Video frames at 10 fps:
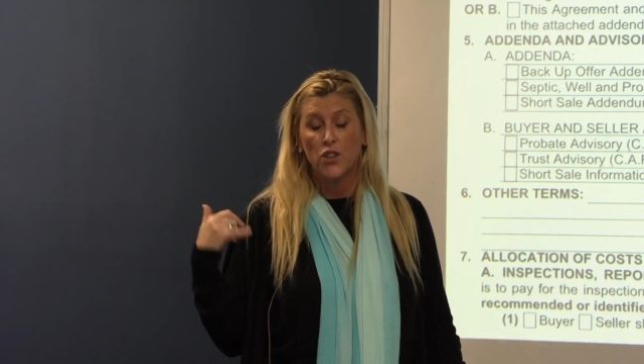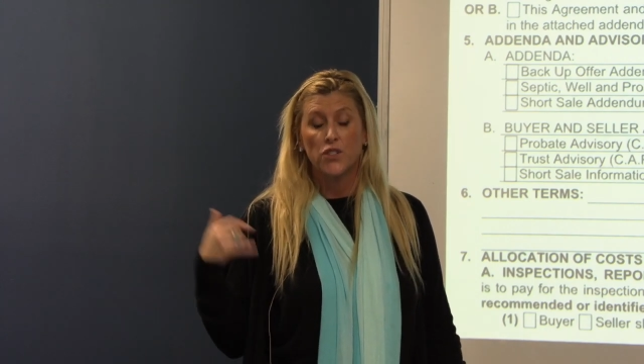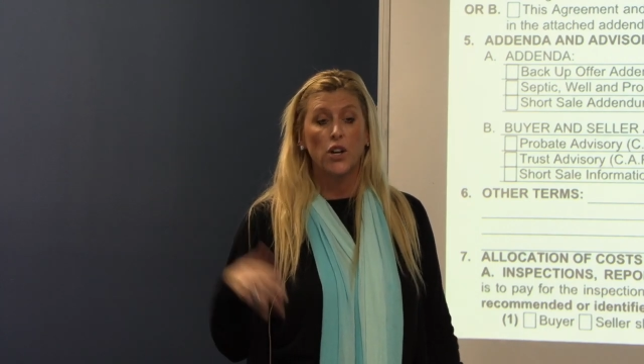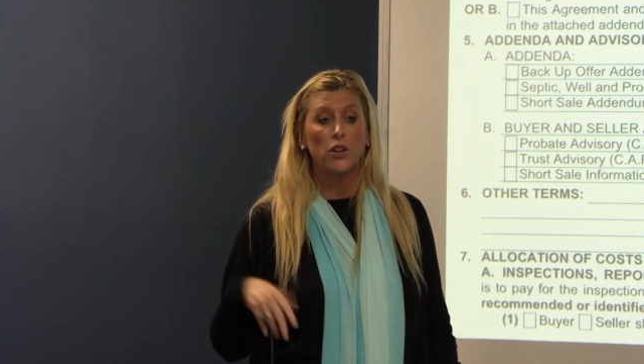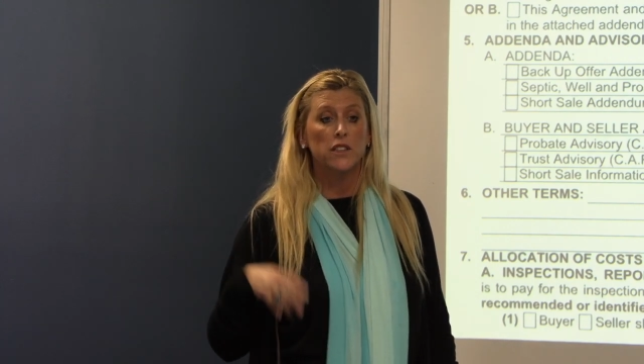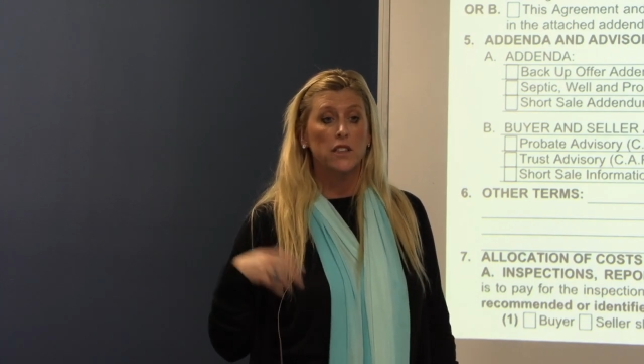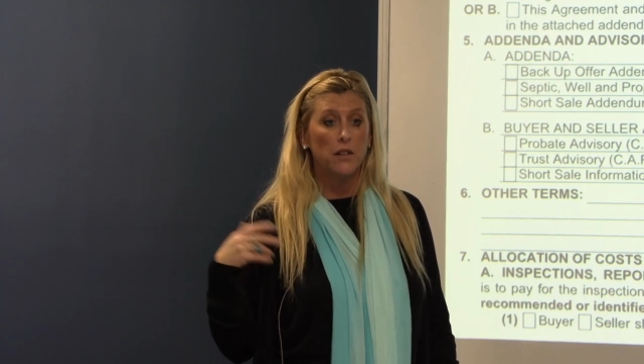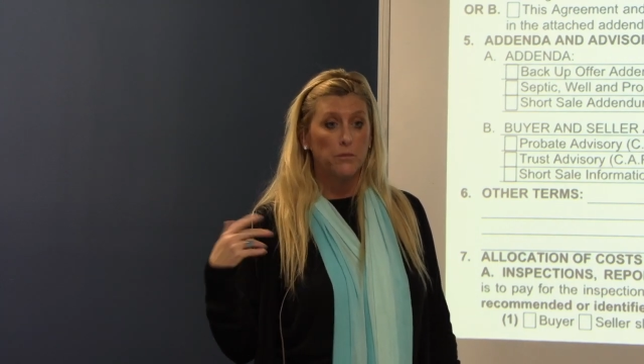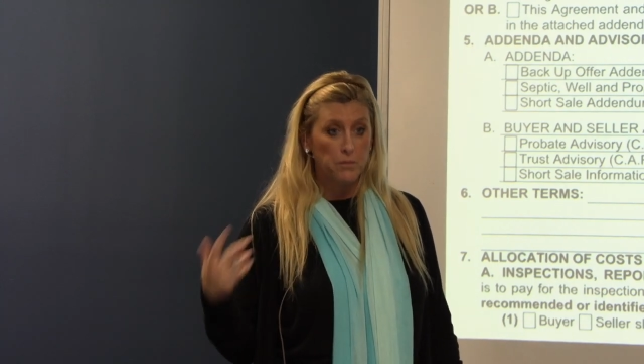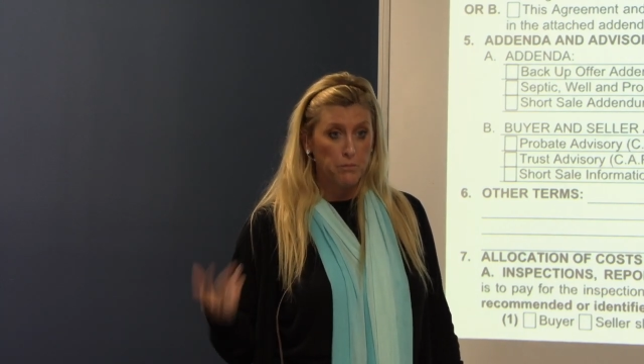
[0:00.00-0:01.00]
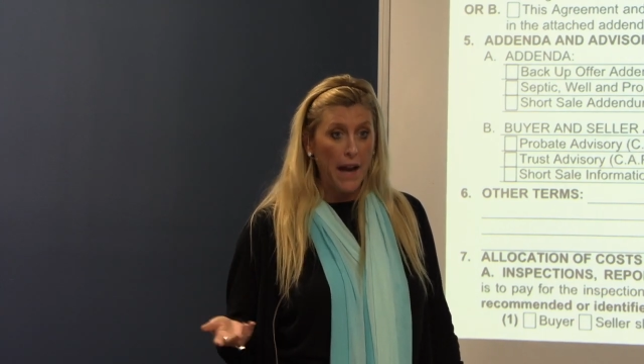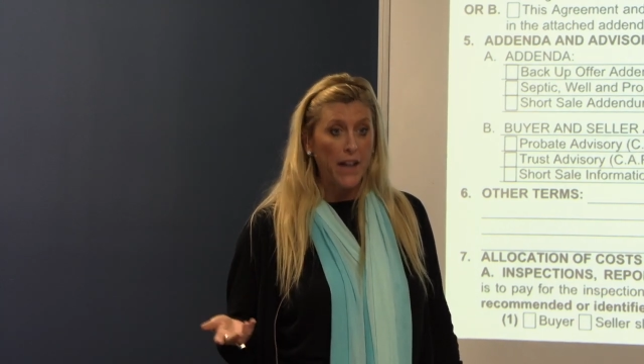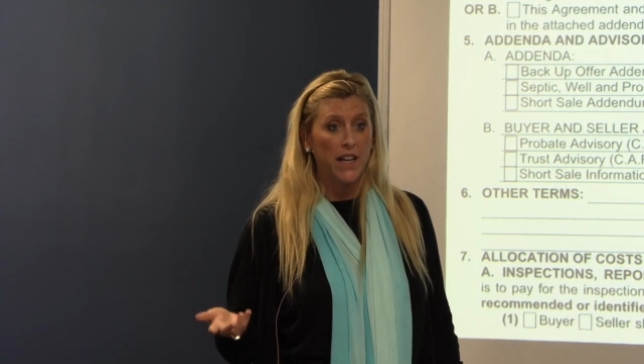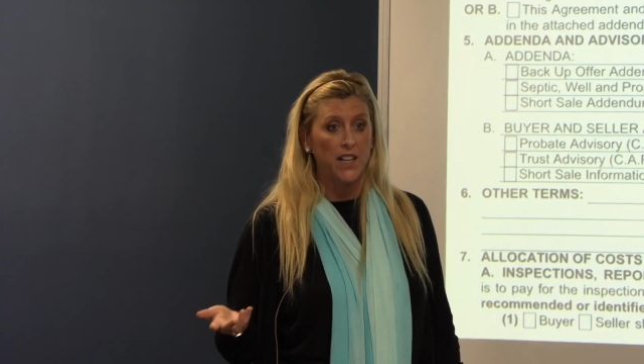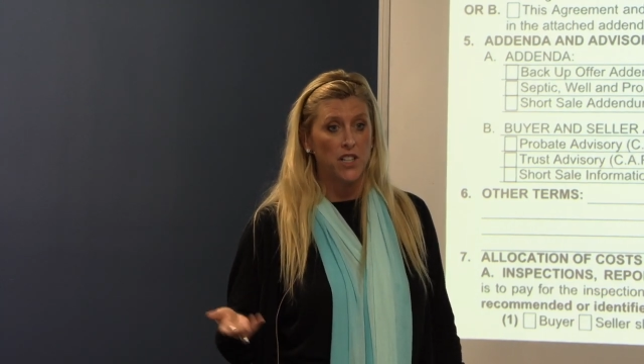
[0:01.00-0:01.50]
So
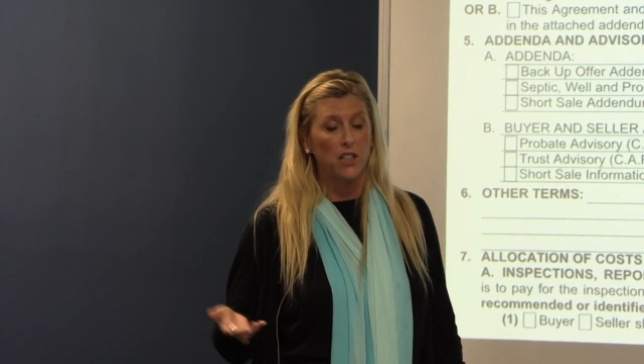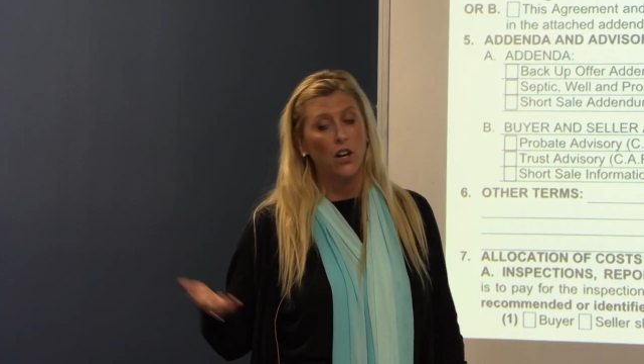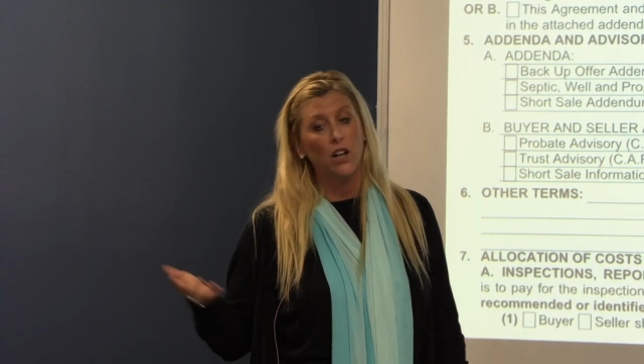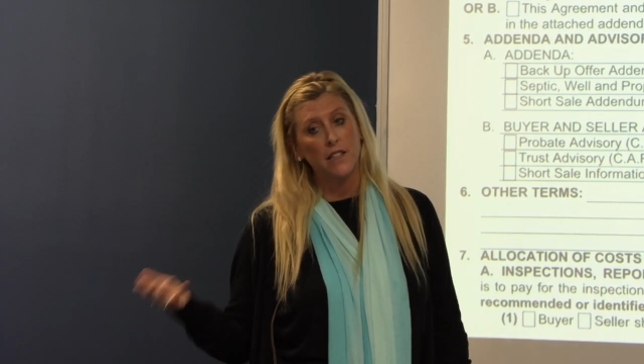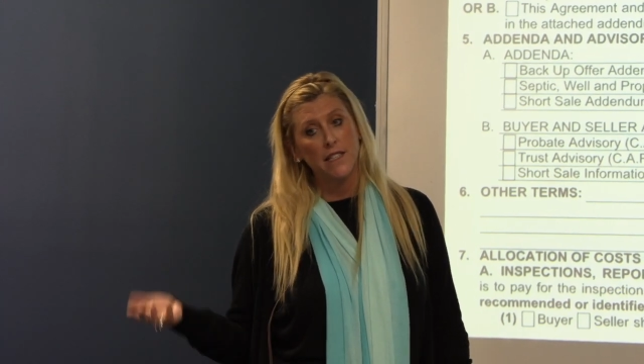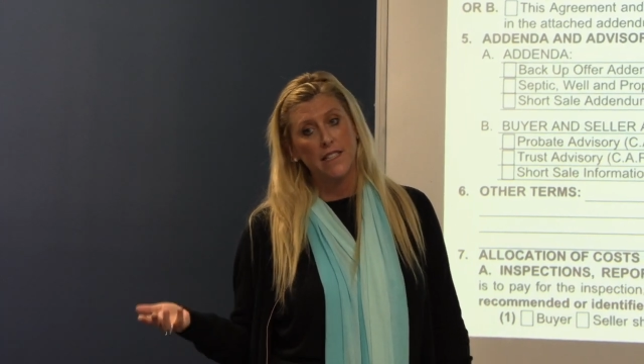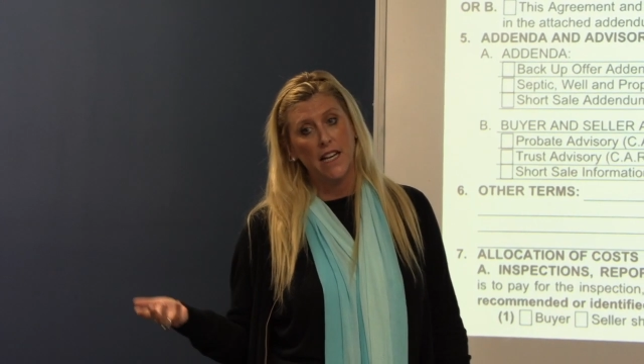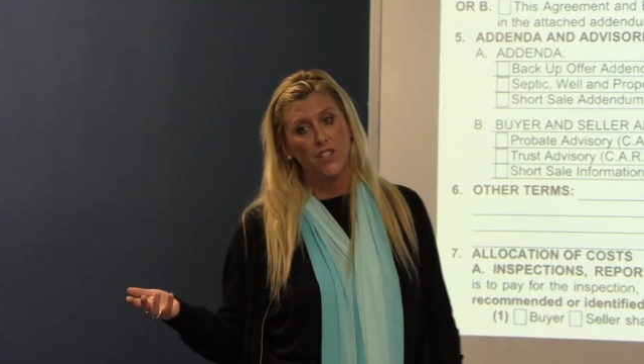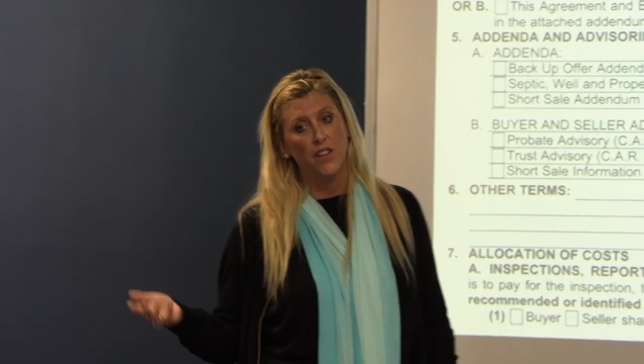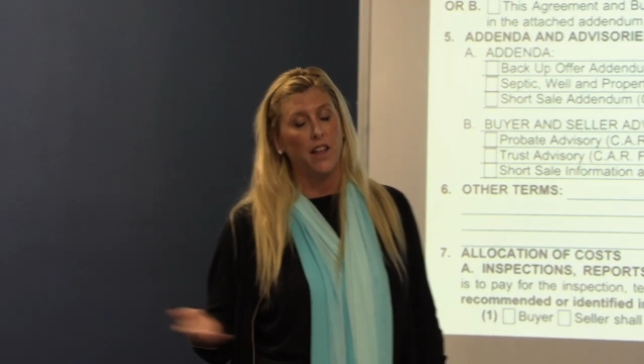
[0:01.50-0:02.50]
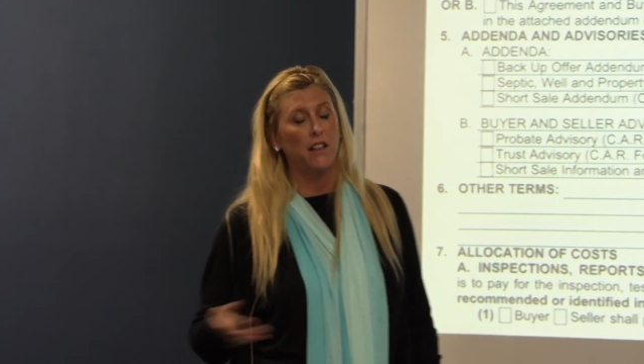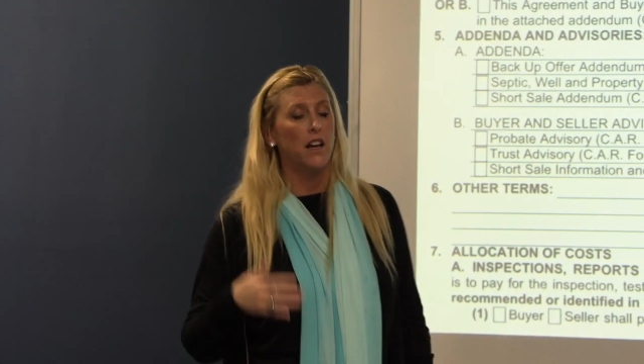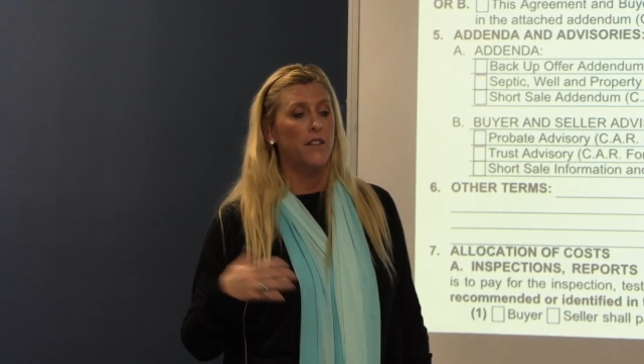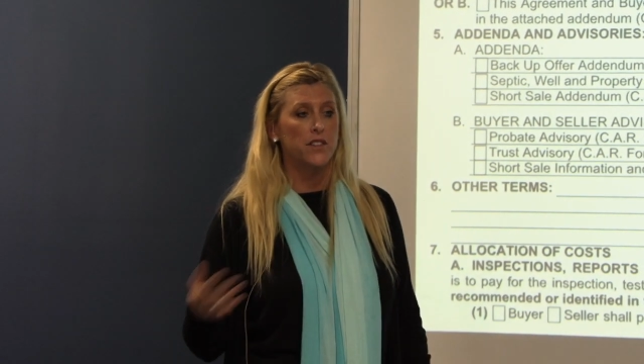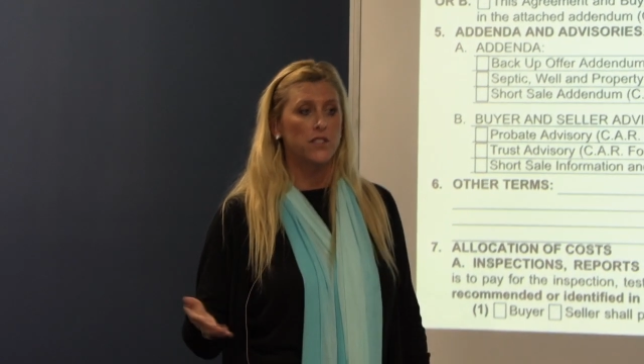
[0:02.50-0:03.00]
buyer agent, call listing agent, they
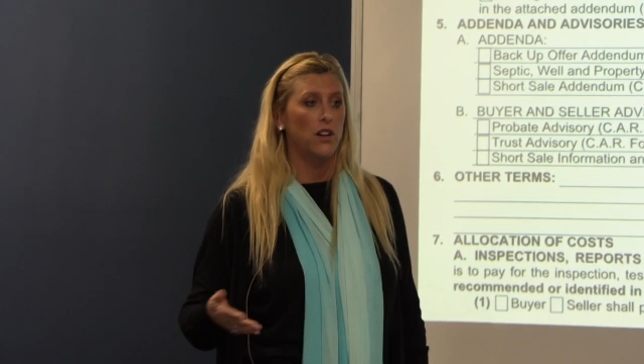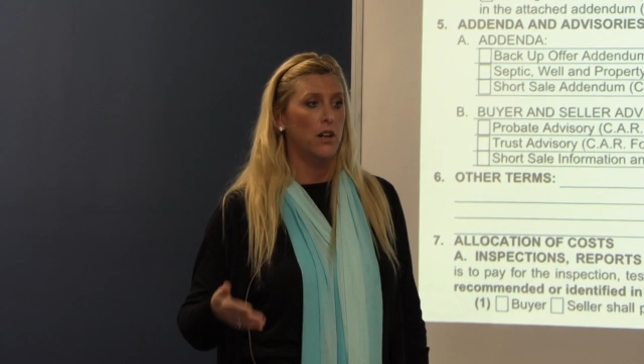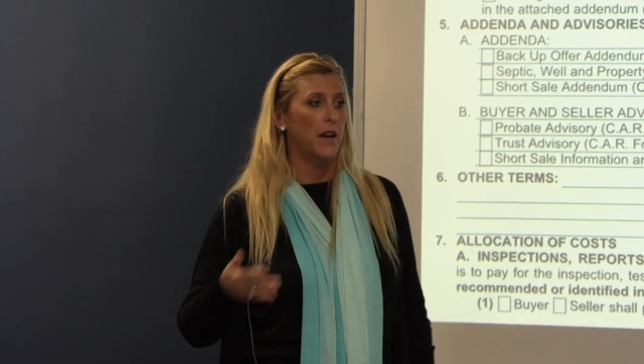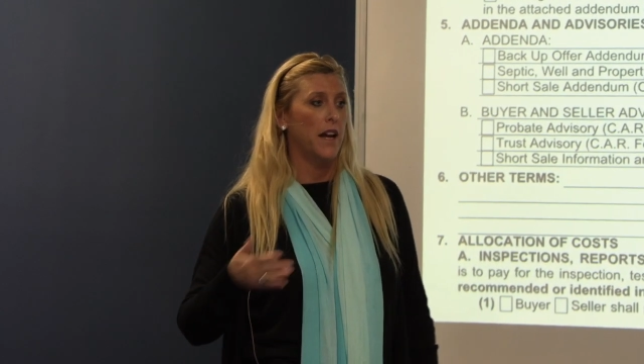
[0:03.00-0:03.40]
love this home.